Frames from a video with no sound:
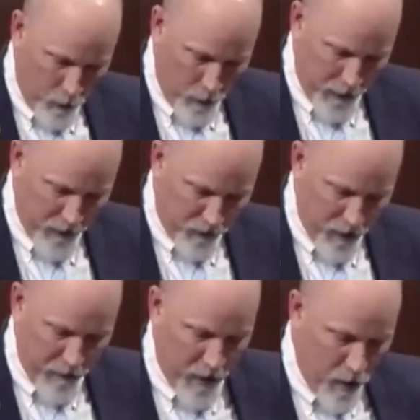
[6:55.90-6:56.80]
according to the
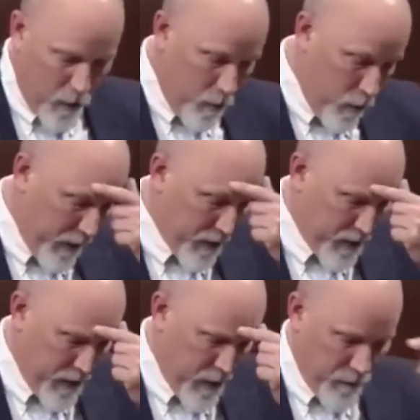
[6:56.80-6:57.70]
CBO, we're going
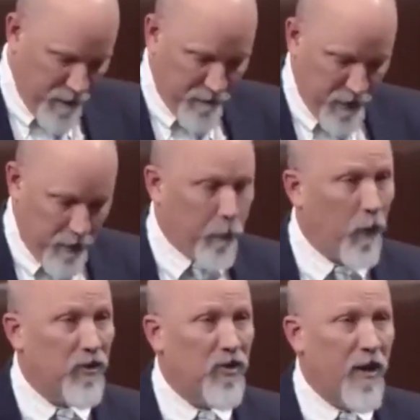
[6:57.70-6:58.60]
to see another
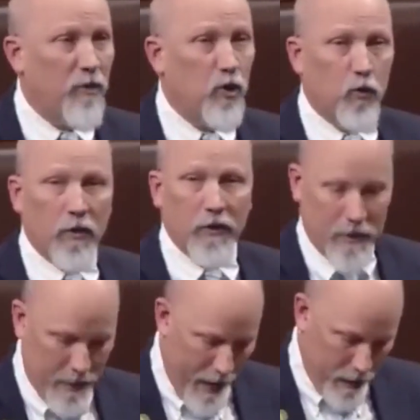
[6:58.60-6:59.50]
$15.7
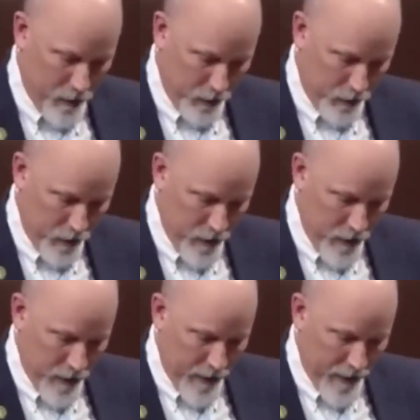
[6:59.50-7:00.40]
trillion
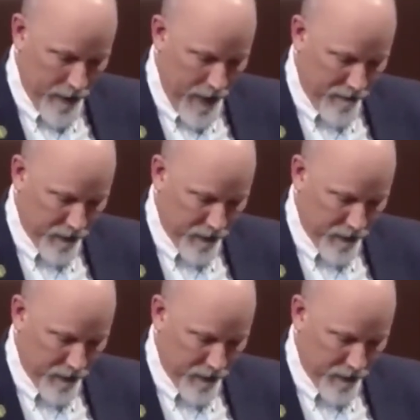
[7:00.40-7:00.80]
in